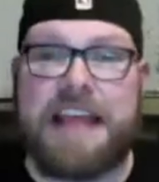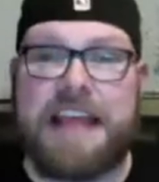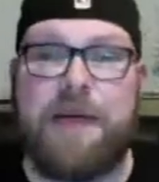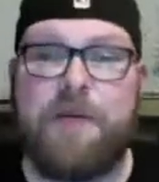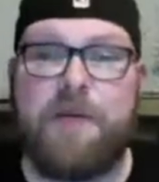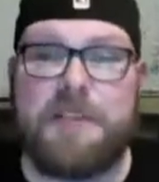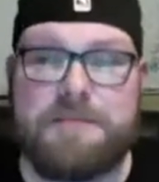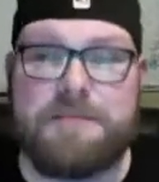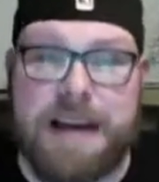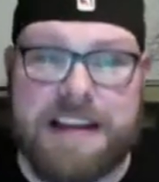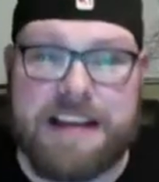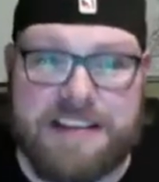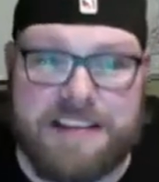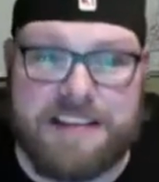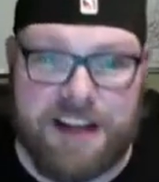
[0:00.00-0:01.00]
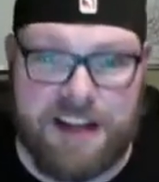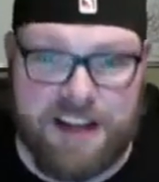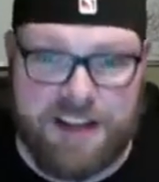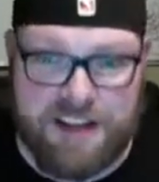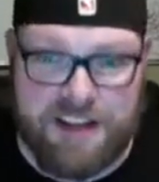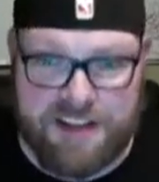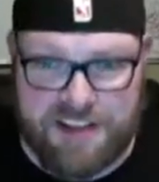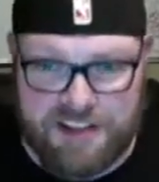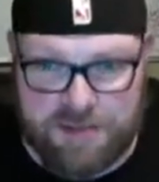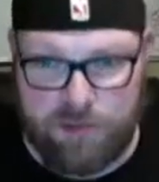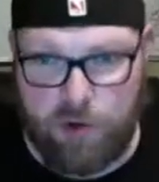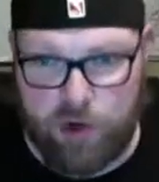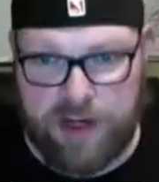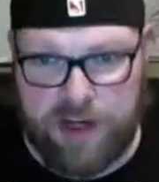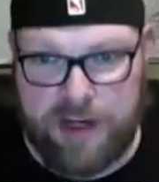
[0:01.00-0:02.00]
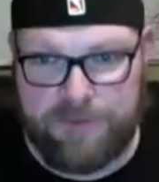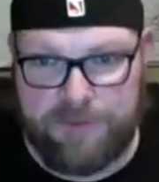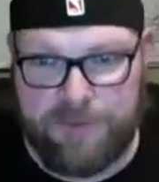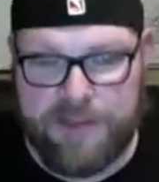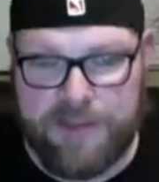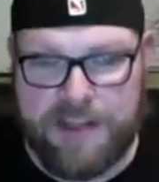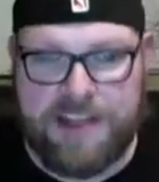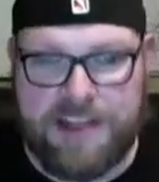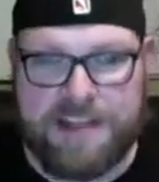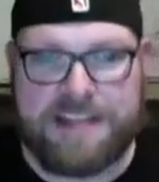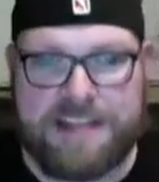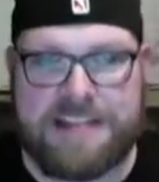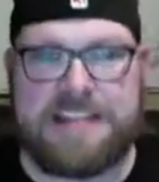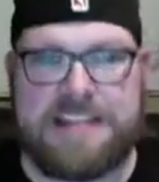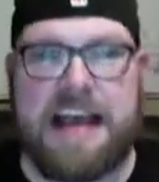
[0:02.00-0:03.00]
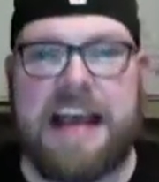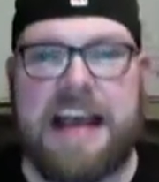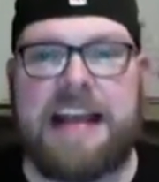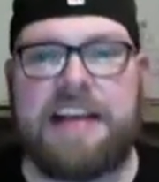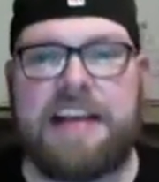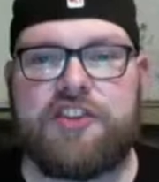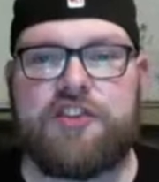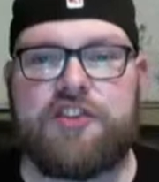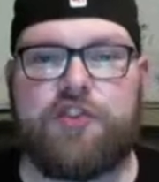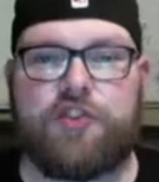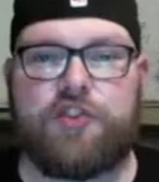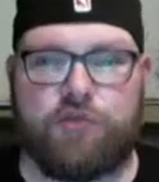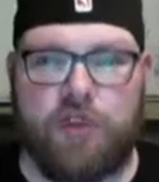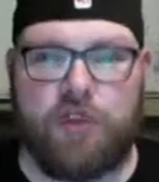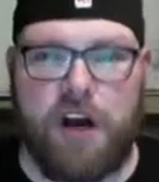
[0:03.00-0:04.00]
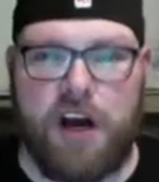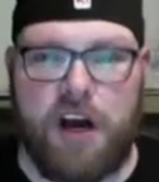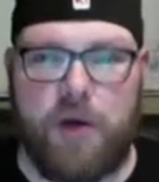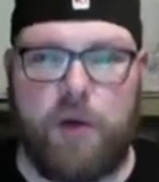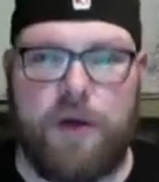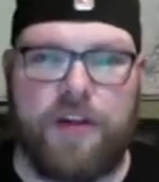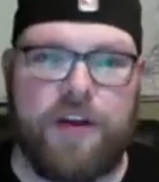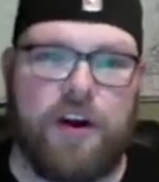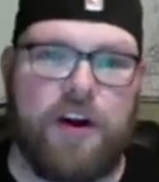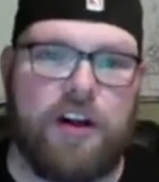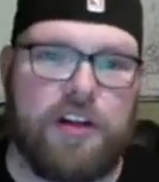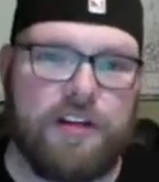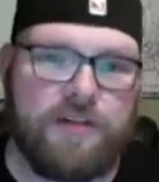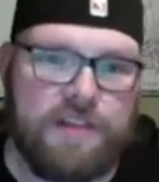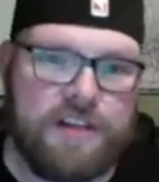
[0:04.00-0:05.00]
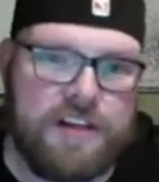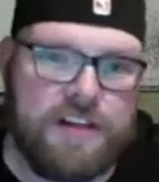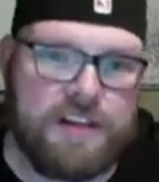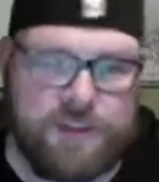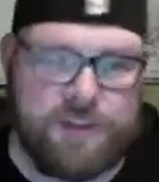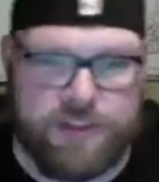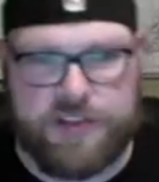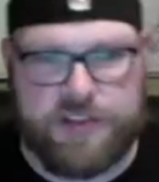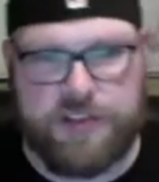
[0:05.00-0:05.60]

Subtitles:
That was my son this morning deciding to draw with all of the different